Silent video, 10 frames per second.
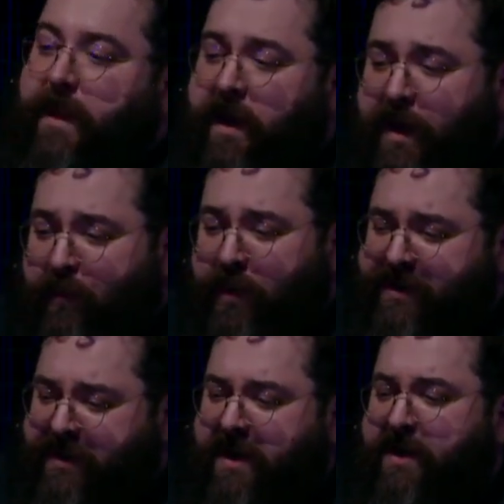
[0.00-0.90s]
If we
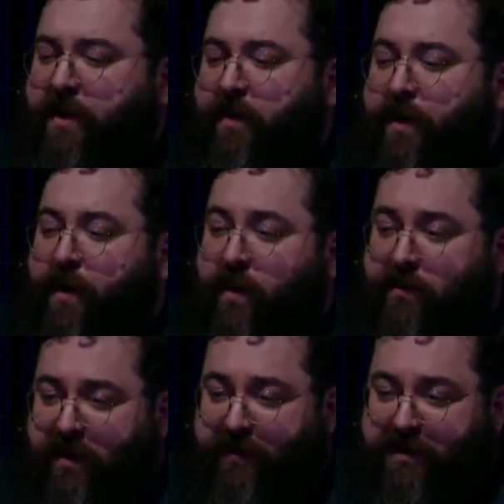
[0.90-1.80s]
see
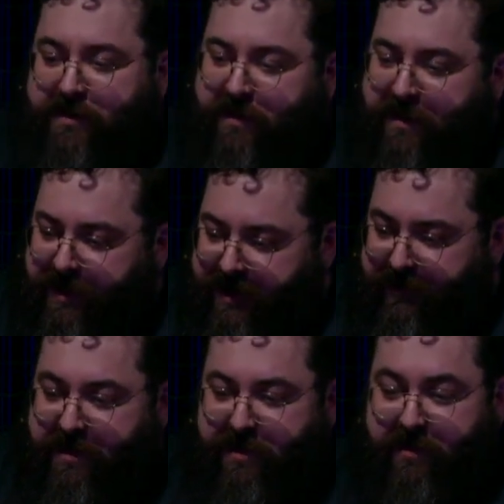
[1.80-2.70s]
what this
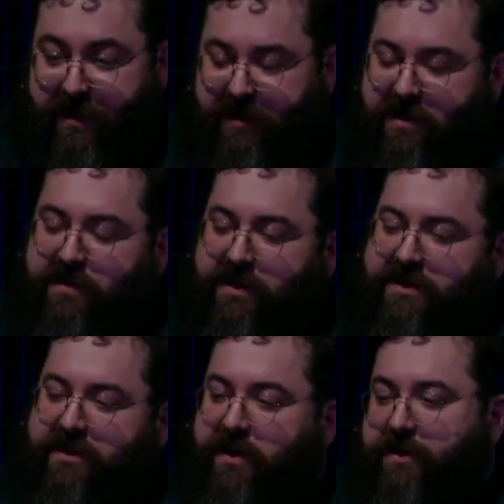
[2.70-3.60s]
function returns is
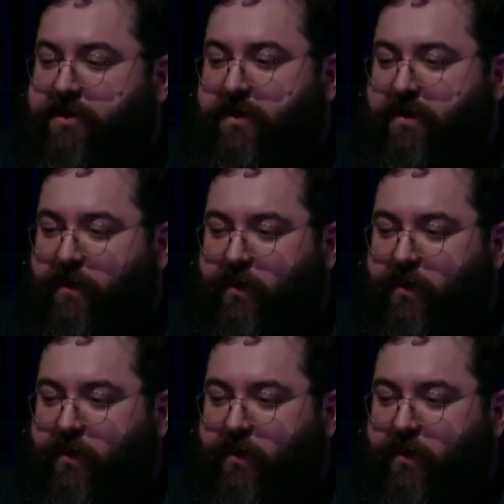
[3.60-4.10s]
a structure